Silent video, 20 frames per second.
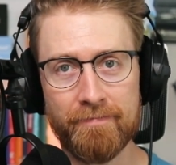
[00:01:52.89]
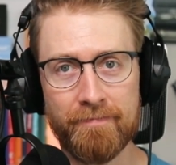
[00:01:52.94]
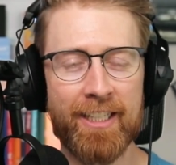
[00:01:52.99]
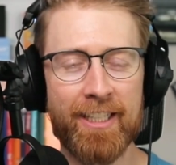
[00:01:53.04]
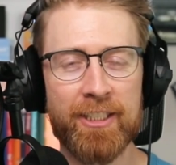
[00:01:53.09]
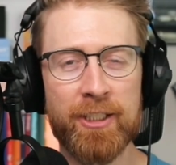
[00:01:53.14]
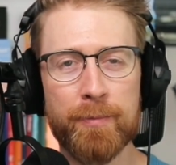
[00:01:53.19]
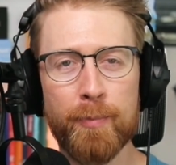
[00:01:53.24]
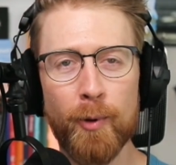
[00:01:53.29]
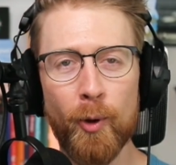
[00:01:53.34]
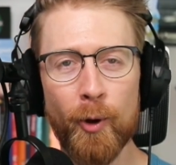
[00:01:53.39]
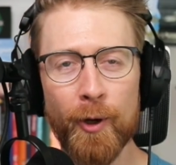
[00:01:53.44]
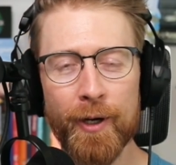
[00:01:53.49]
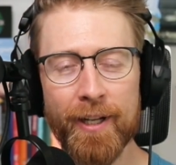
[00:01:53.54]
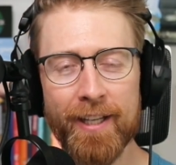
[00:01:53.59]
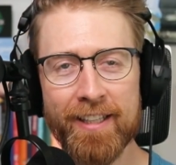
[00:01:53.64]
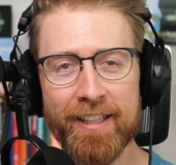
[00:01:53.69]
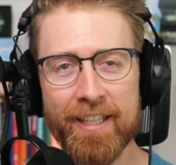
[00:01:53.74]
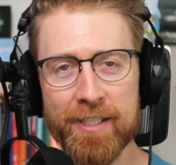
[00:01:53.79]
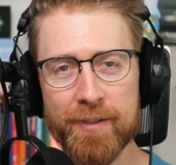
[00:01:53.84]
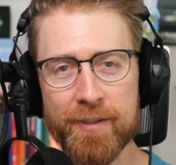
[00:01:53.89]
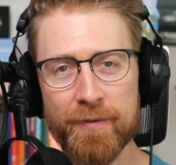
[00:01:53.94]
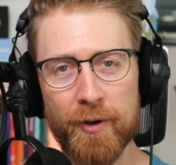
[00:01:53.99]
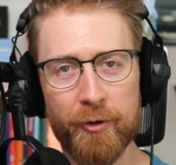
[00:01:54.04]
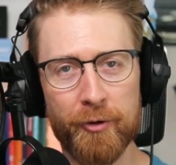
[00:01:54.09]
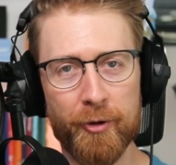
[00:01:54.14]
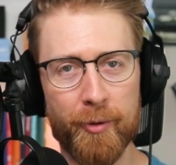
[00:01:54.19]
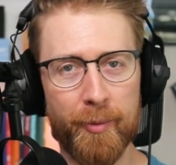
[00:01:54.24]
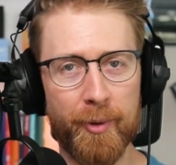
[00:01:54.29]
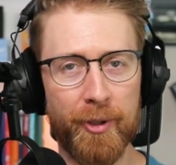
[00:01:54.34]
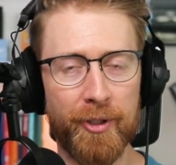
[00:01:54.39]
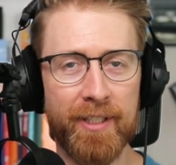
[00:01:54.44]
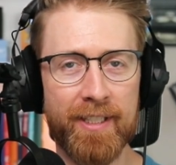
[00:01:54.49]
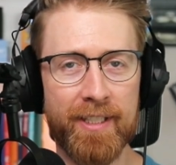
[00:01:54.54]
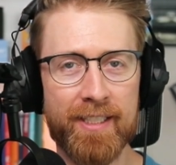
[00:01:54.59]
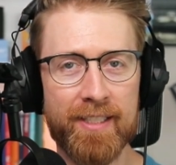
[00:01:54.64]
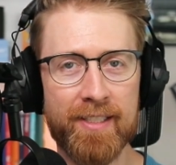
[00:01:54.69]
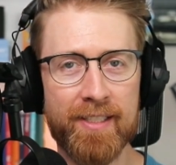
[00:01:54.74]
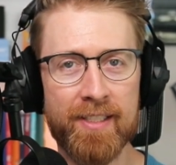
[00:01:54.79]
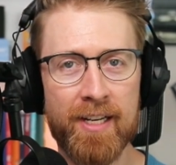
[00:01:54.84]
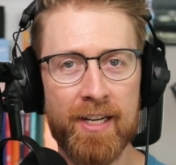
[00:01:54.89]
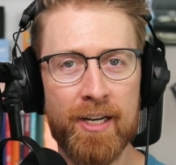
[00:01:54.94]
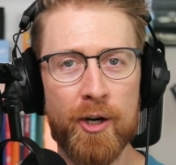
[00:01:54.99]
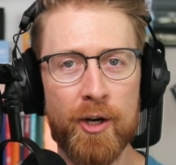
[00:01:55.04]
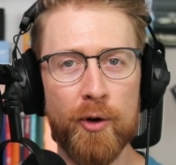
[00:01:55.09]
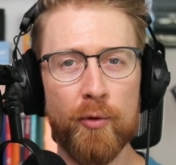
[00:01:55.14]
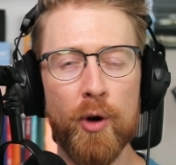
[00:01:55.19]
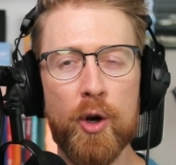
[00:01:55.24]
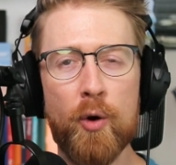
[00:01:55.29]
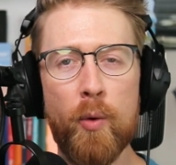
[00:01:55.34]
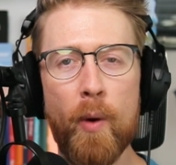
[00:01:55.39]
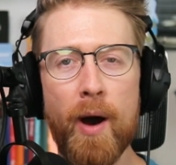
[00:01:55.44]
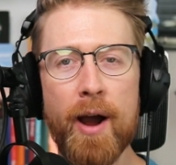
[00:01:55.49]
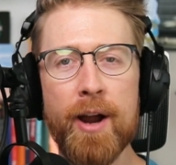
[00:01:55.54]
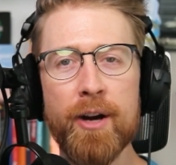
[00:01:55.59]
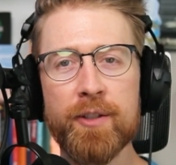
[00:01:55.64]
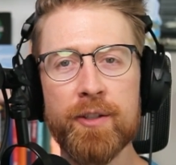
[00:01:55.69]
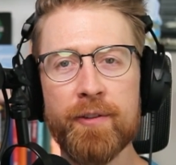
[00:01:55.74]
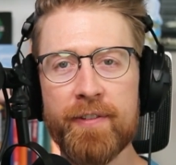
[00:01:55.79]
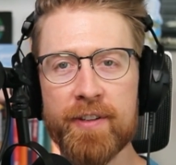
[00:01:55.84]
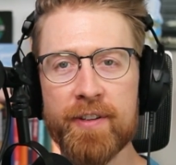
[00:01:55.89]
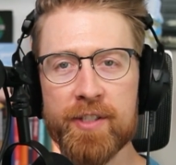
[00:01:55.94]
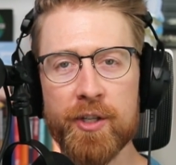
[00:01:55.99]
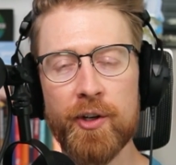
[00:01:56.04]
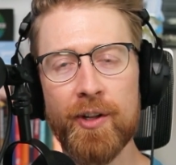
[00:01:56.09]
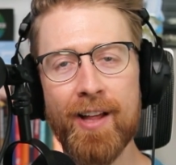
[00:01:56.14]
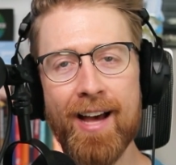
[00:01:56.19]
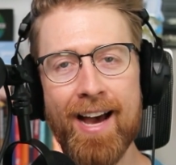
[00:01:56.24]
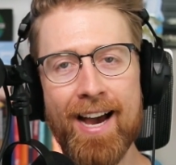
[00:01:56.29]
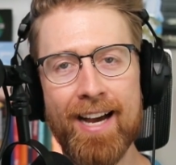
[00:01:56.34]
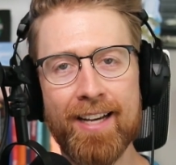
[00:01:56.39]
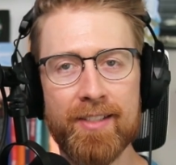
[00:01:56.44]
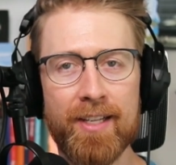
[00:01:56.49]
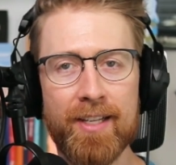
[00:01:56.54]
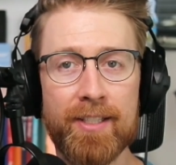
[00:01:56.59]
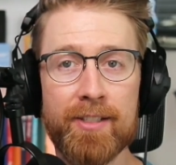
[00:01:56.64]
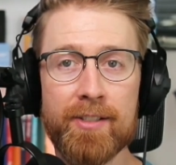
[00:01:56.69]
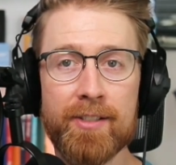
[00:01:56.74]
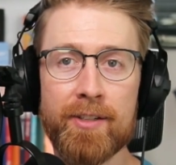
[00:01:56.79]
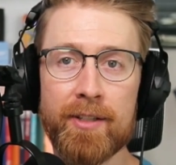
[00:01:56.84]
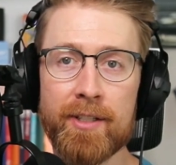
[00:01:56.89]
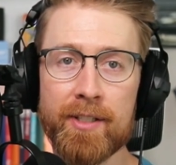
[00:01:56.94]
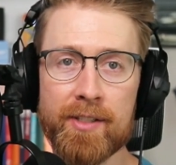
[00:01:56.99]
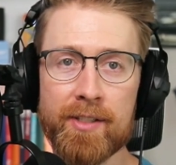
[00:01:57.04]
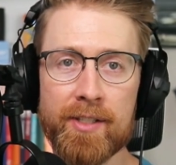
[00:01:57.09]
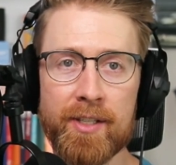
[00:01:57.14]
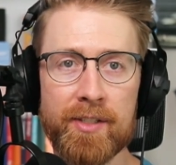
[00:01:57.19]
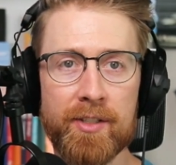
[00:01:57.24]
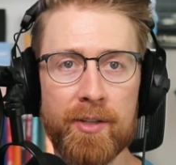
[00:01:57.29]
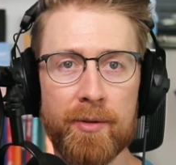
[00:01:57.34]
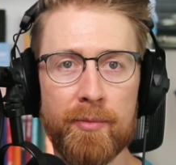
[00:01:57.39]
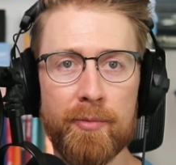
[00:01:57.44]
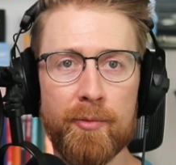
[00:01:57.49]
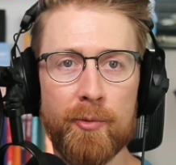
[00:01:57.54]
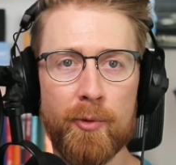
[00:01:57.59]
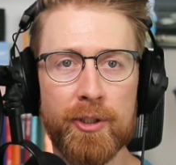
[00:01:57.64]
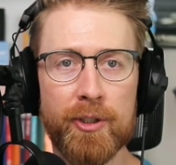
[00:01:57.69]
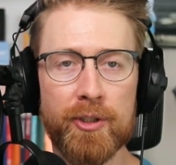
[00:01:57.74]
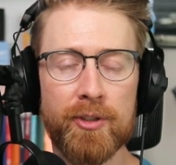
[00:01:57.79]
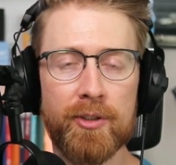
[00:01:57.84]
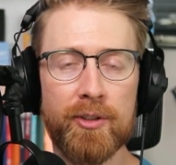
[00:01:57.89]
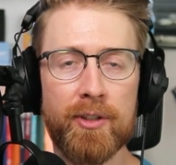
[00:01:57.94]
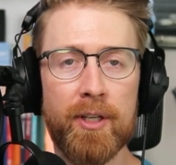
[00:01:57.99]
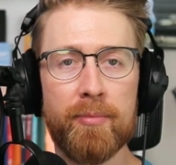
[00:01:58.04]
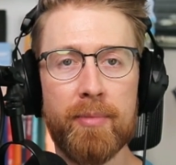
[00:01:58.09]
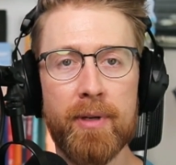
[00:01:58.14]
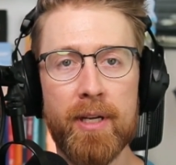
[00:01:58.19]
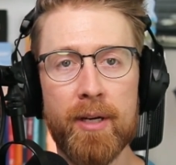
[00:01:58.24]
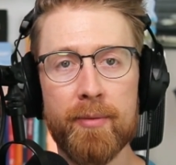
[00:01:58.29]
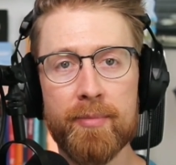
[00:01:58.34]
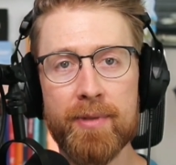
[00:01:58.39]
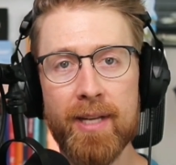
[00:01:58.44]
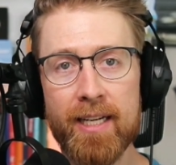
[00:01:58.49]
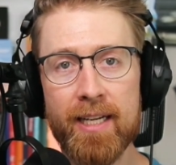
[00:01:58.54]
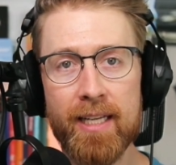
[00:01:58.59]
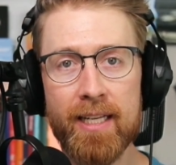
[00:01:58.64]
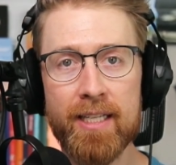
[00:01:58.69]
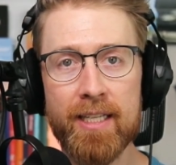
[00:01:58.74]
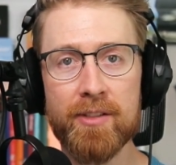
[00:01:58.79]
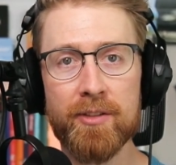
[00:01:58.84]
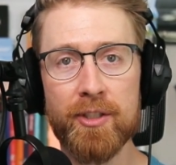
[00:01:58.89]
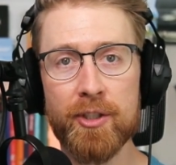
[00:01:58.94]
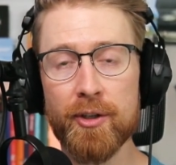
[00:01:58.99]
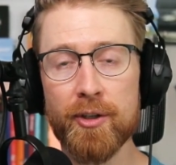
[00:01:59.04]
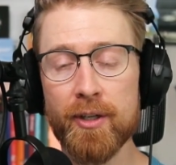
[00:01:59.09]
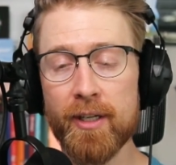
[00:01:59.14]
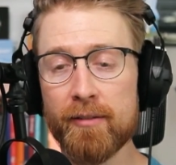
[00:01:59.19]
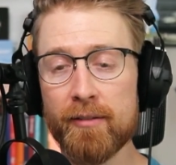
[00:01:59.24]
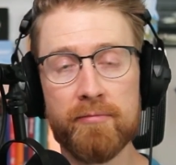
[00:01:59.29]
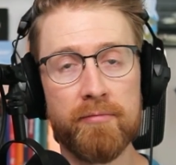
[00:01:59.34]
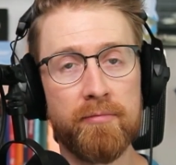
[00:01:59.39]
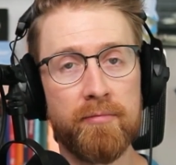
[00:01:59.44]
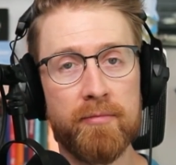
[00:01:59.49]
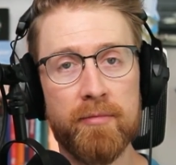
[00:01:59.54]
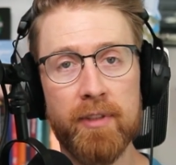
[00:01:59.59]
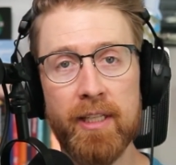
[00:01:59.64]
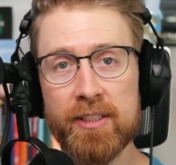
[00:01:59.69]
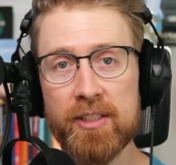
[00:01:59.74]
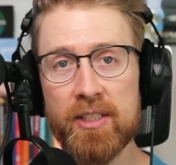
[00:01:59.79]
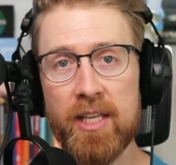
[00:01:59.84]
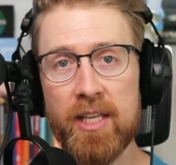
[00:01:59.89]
Exploiting these vulnerabilities requires physical access to the system, which can be obtained easily during, let's